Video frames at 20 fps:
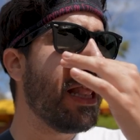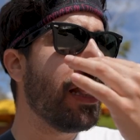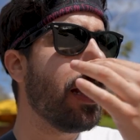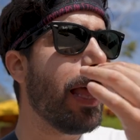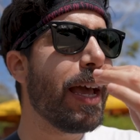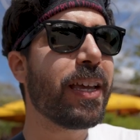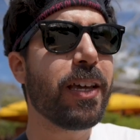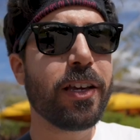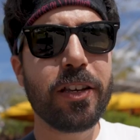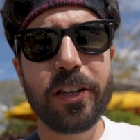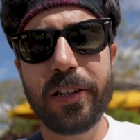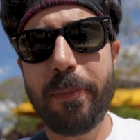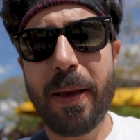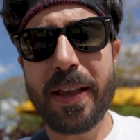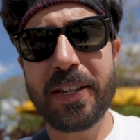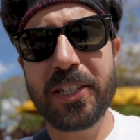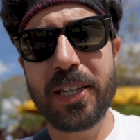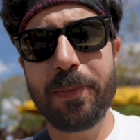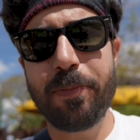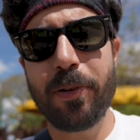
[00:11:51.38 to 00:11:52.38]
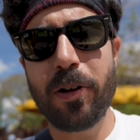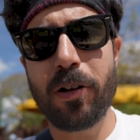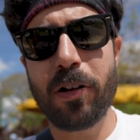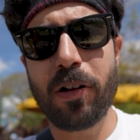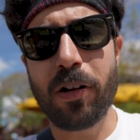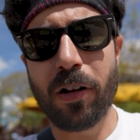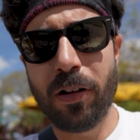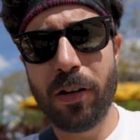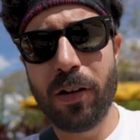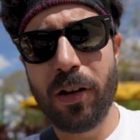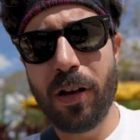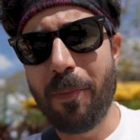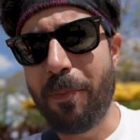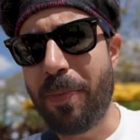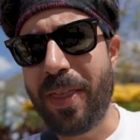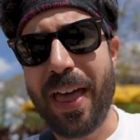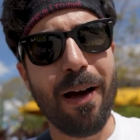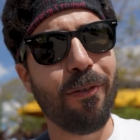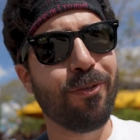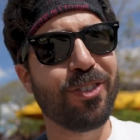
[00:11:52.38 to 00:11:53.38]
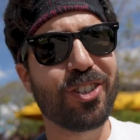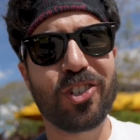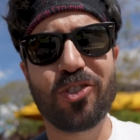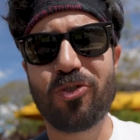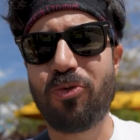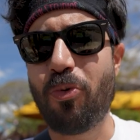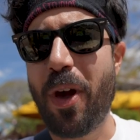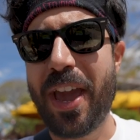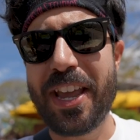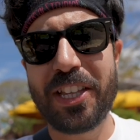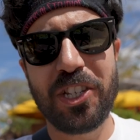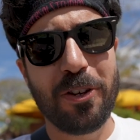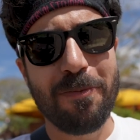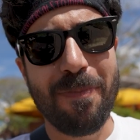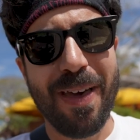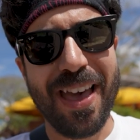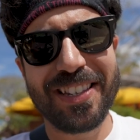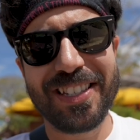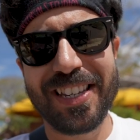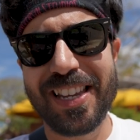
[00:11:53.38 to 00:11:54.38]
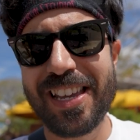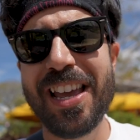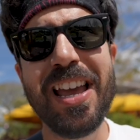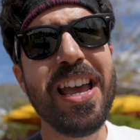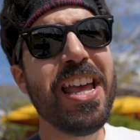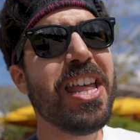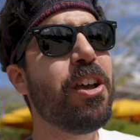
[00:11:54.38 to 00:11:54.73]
like a good messy burger, but that one was way too messy.